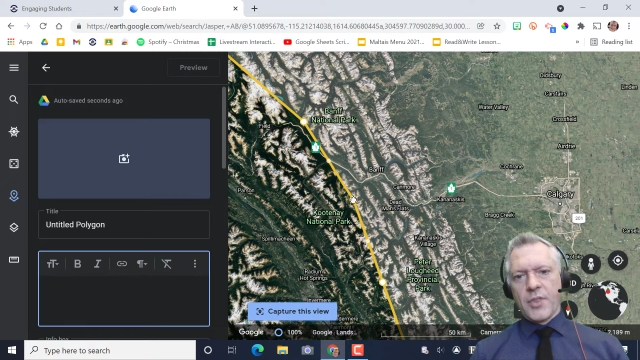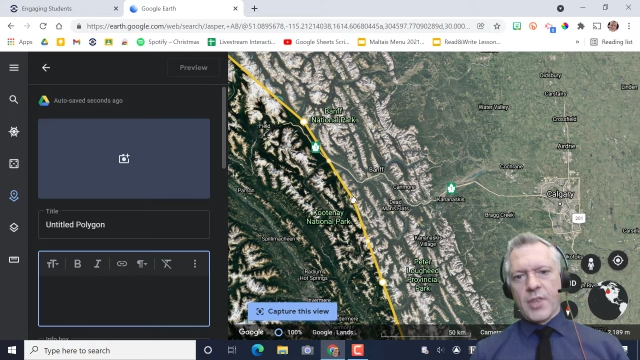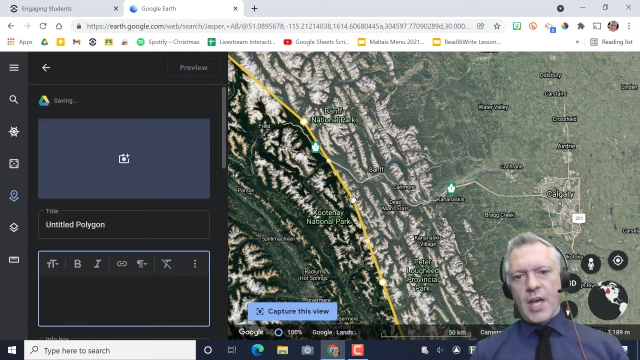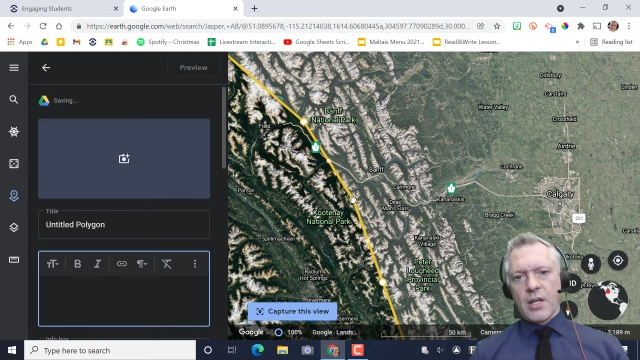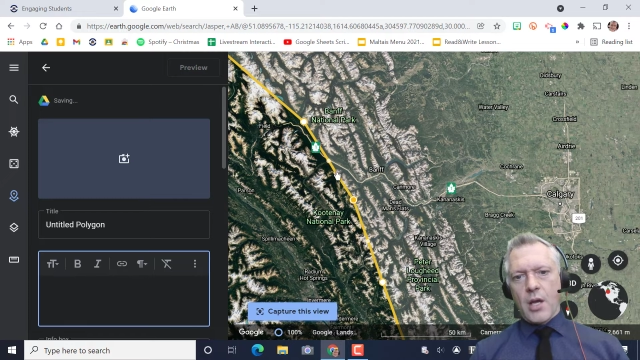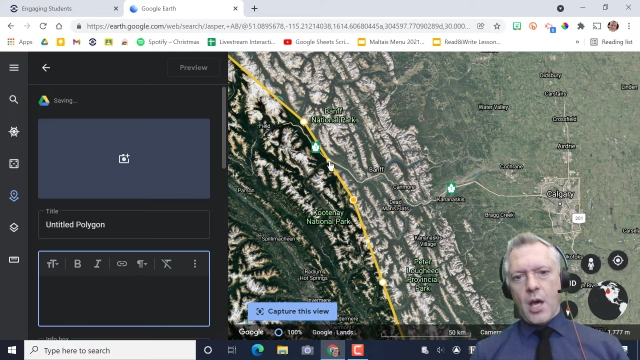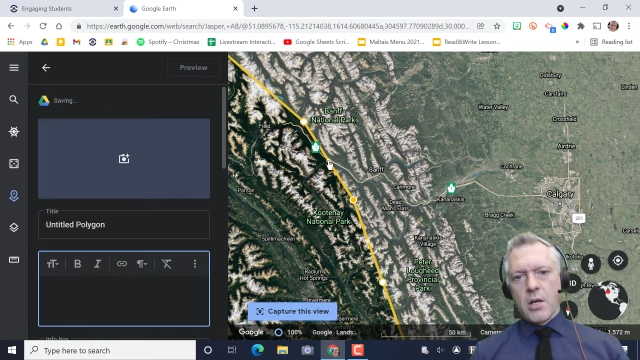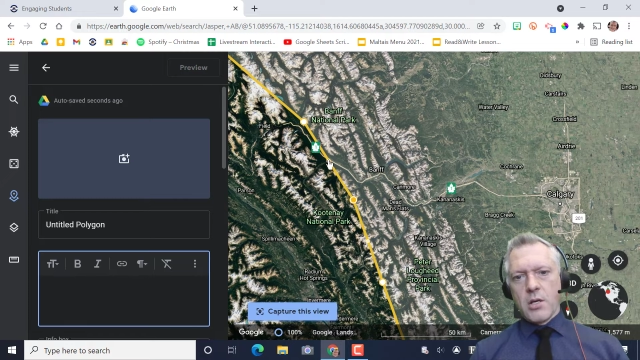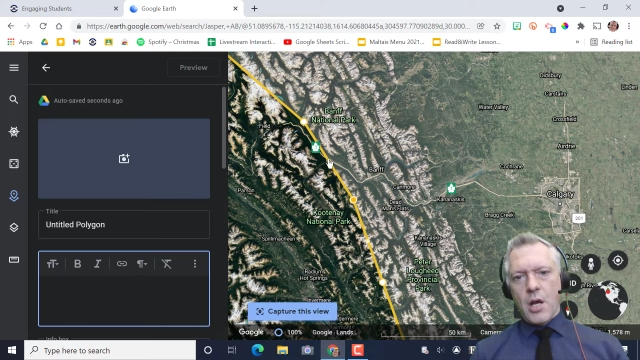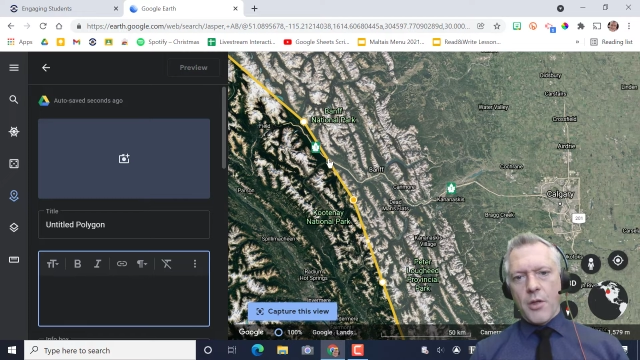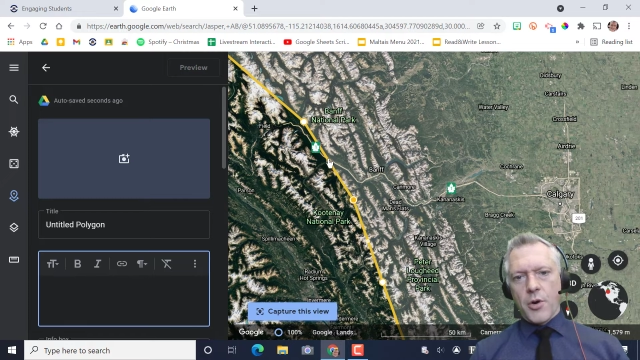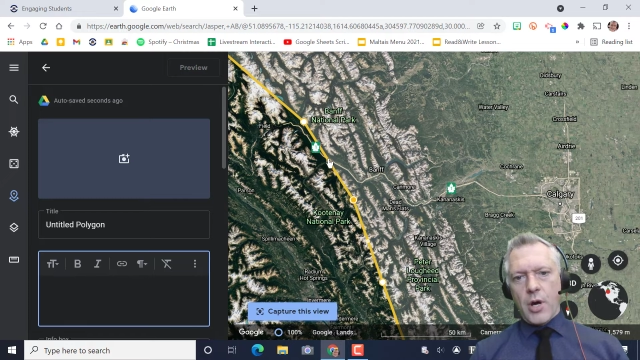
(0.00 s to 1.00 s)
that
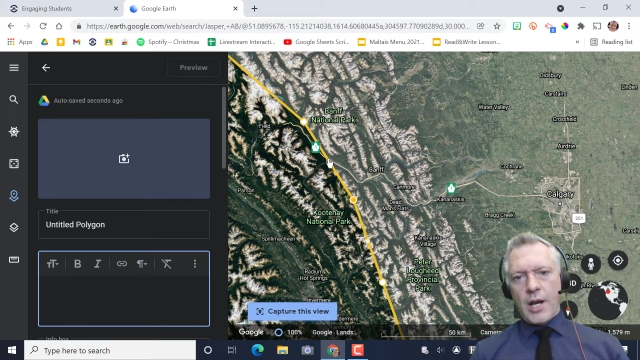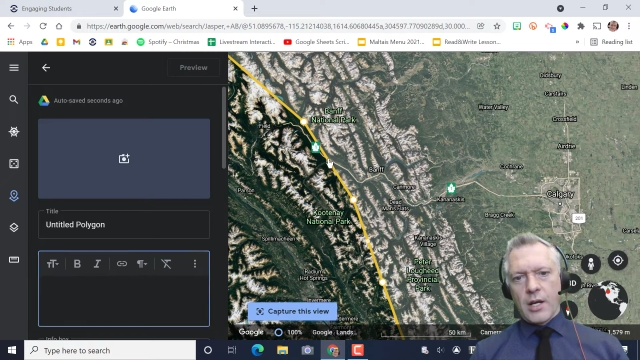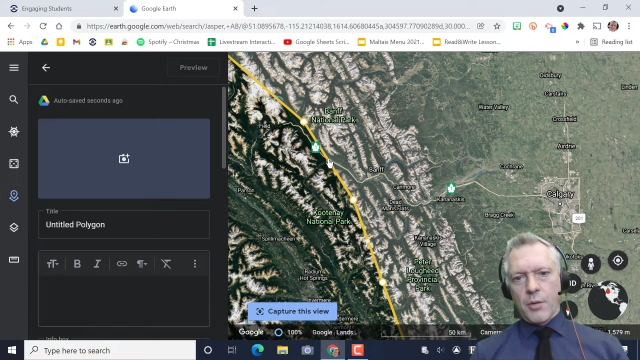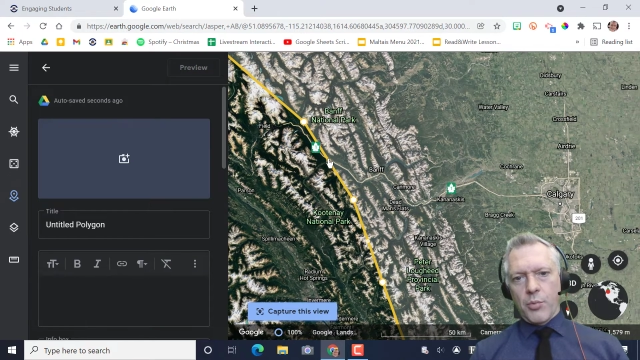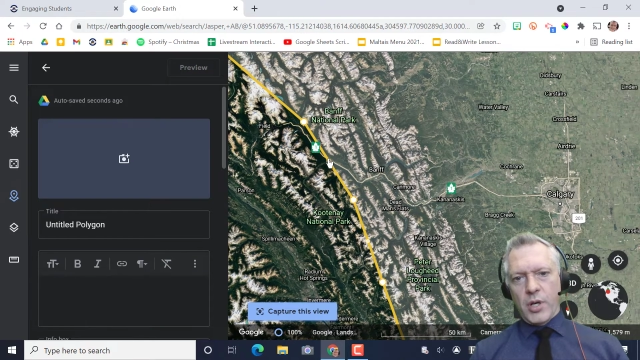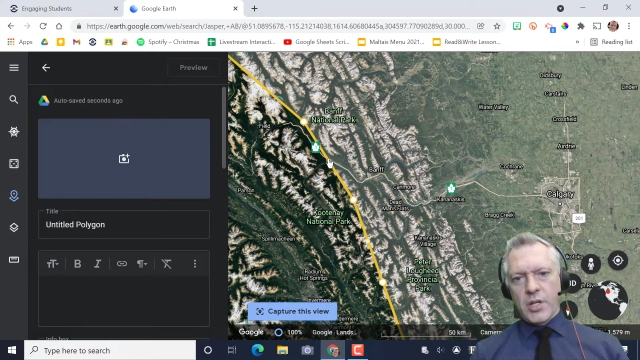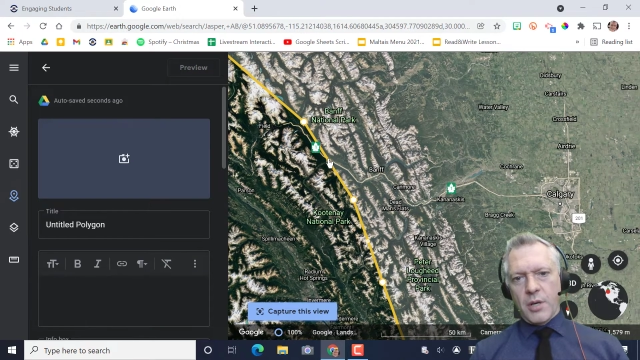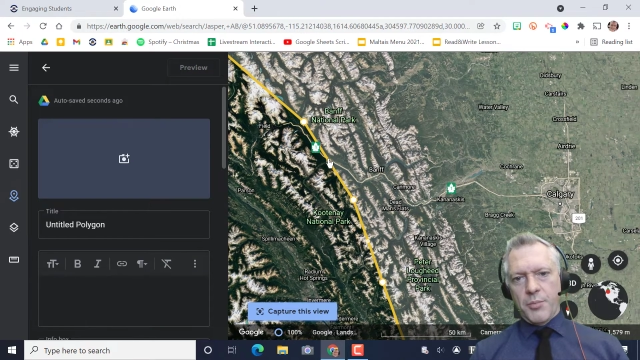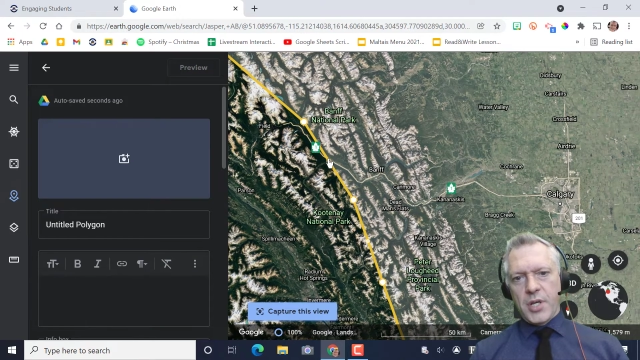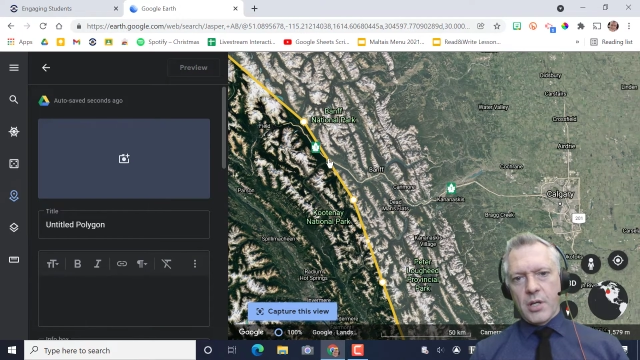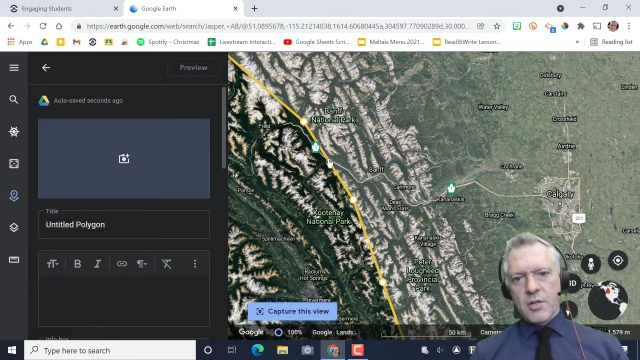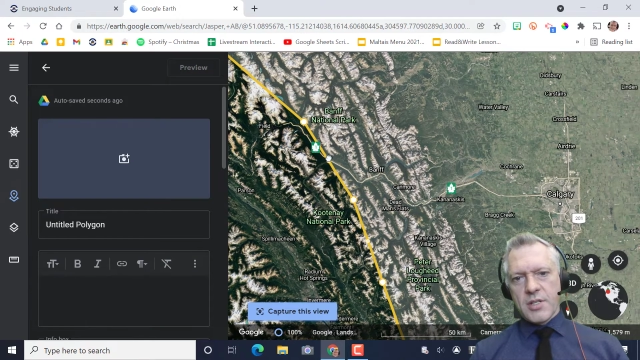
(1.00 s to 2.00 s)
another anchor point
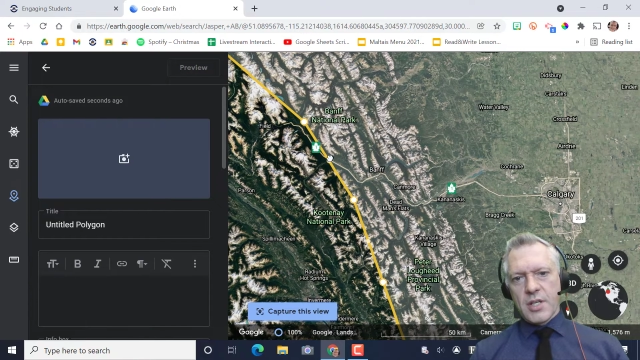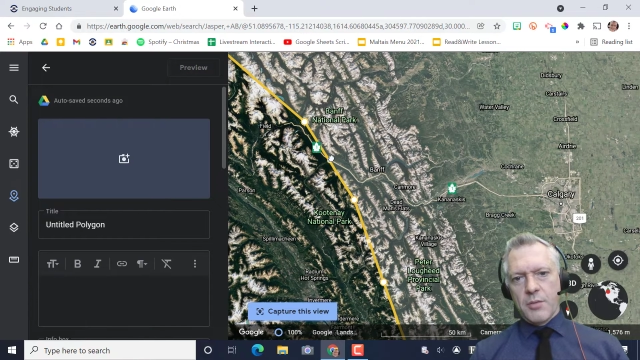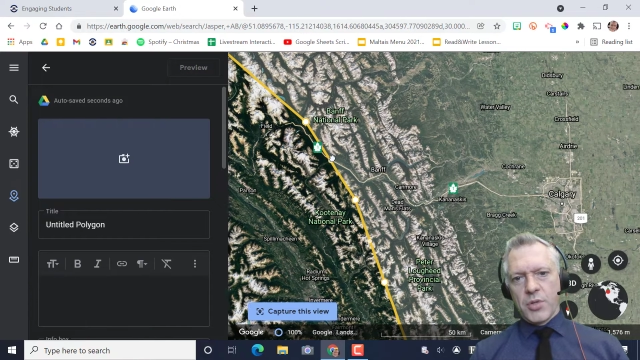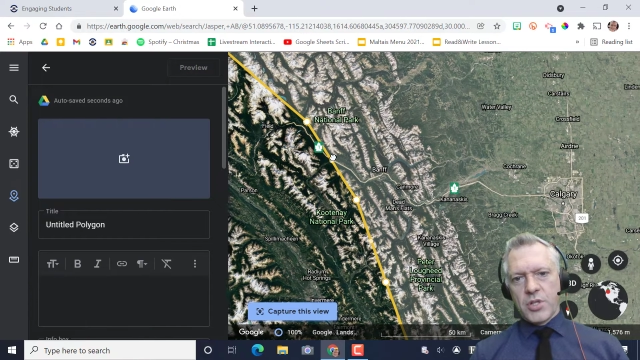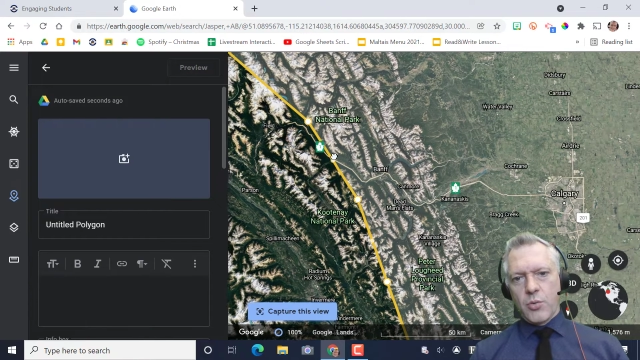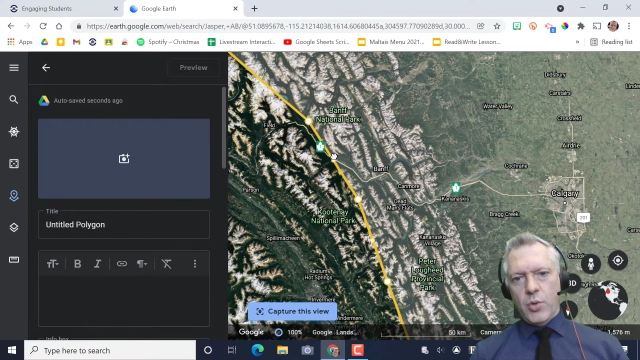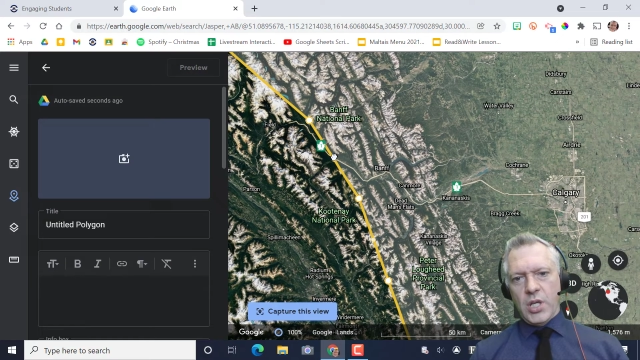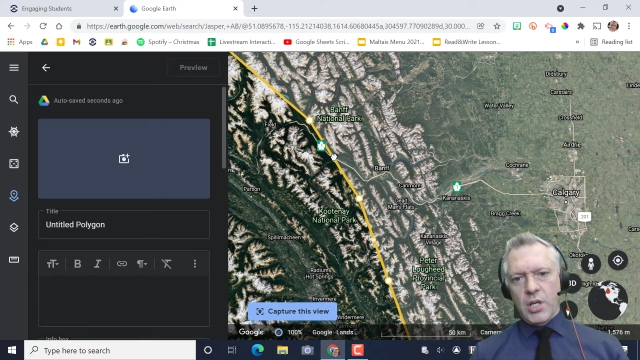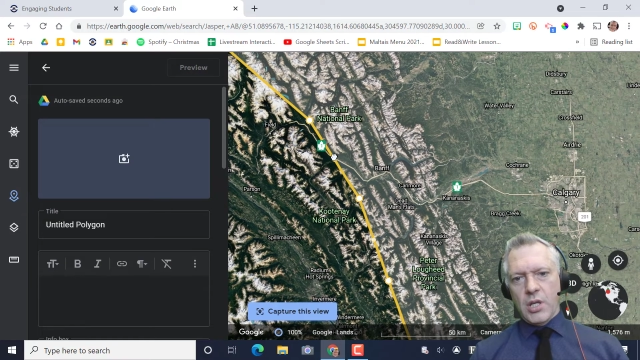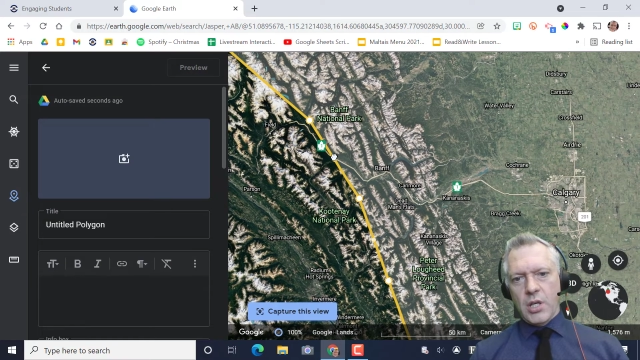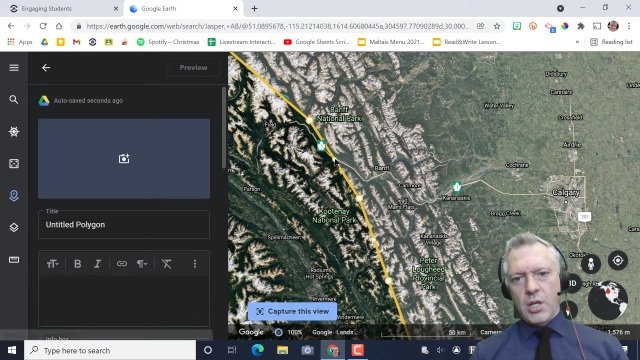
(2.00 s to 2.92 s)
appears in between?